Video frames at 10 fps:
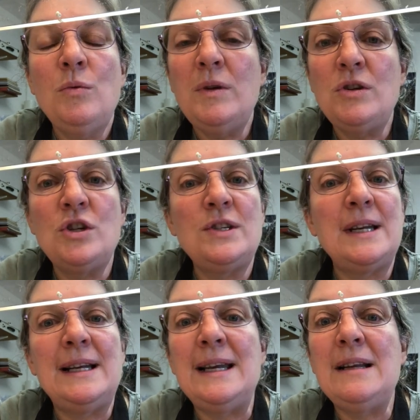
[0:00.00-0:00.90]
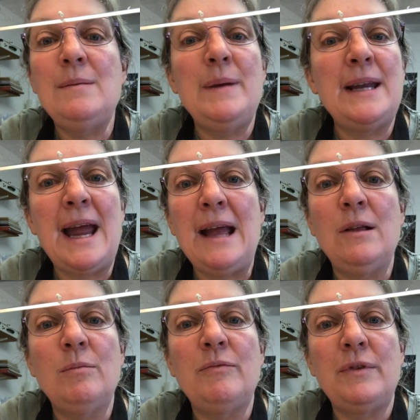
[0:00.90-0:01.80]
with just a little bit of
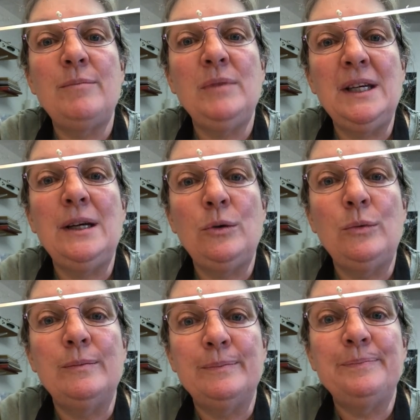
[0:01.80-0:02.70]
help from you.